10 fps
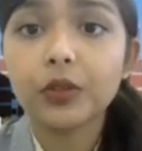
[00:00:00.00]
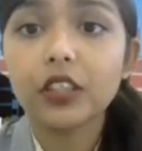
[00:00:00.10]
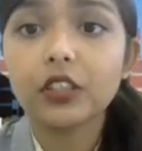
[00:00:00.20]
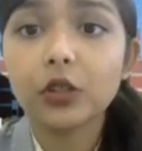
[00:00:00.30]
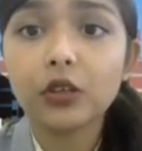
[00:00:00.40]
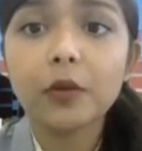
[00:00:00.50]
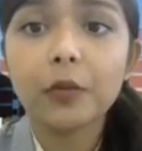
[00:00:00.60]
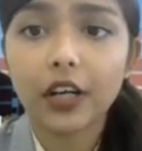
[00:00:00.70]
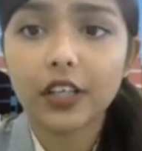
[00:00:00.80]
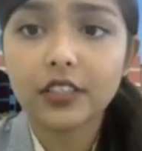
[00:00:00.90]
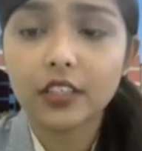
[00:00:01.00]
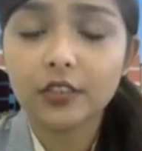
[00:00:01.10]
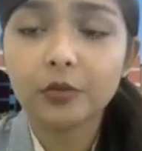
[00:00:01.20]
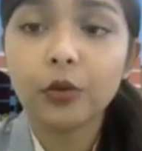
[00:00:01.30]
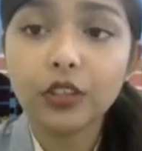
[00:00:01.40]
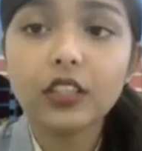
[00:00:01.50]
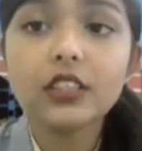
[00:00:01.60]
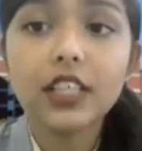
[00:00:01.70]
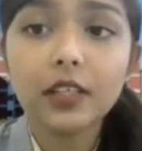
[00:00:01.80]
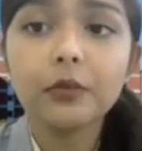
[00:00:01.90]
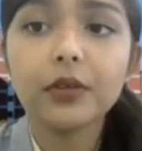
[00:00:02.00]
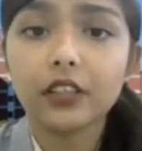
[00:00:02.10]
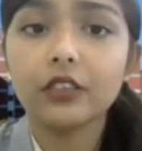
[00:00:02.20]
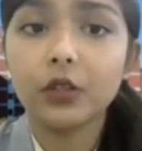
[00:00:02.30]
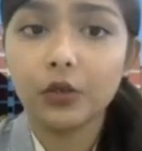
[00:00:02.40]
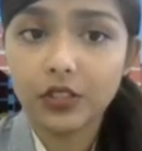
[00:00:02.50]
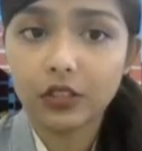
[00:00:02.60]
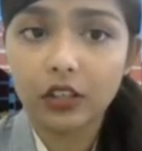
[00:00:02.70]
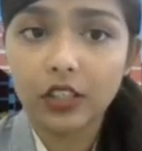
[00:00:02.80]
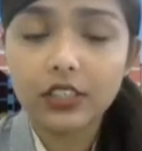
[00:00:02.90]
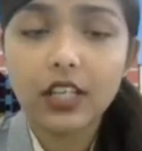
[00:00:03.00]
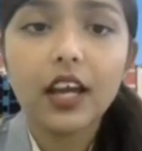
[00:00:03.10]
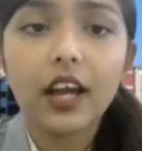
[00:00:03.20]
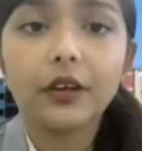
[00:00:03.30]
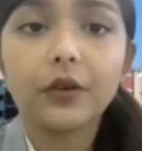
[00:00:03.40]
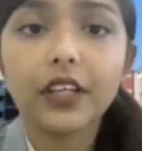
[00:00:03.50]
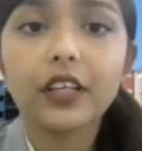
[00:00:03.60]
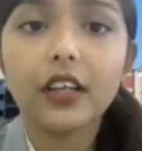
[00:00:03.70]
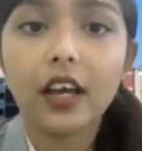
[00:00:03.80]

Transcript: with a total market size of more than 10 billion US dollars and rated